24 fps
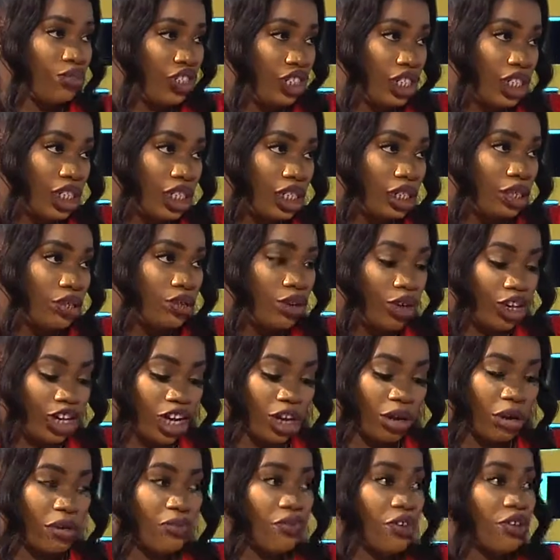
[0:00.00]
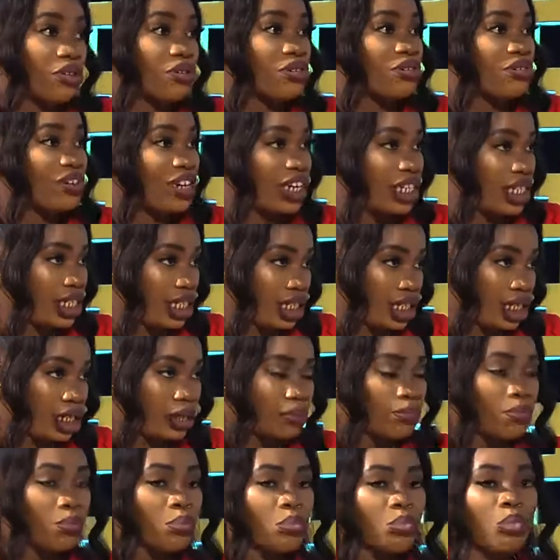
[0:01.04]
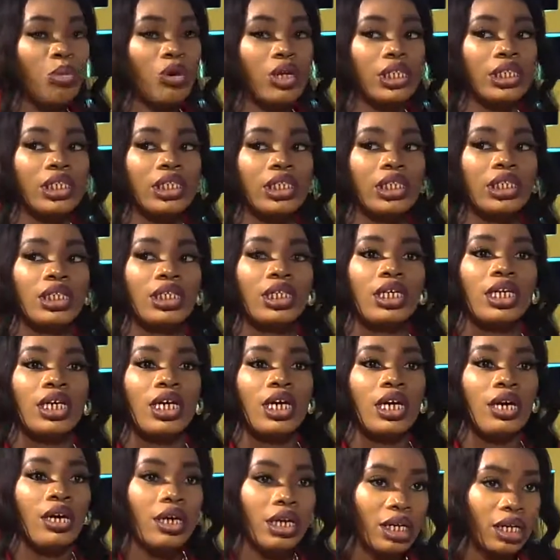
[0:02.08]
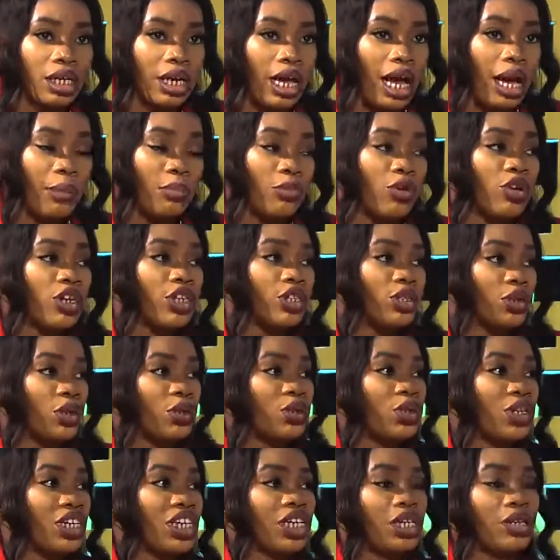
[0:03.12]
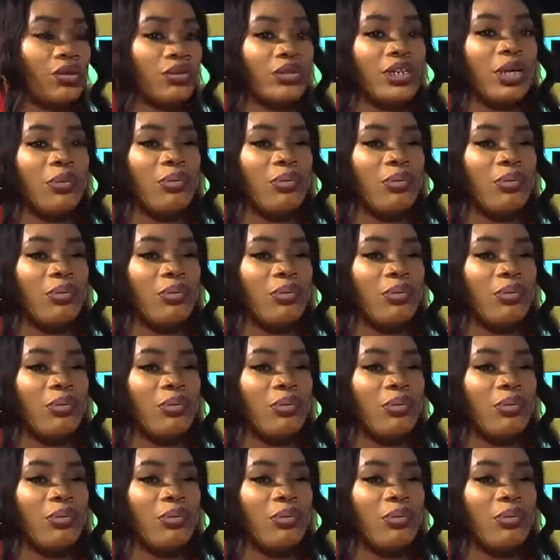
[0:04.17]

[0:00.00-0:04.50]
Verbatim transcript: jean, you can yeah. go for the crazy. Mm. But I'm going to also include a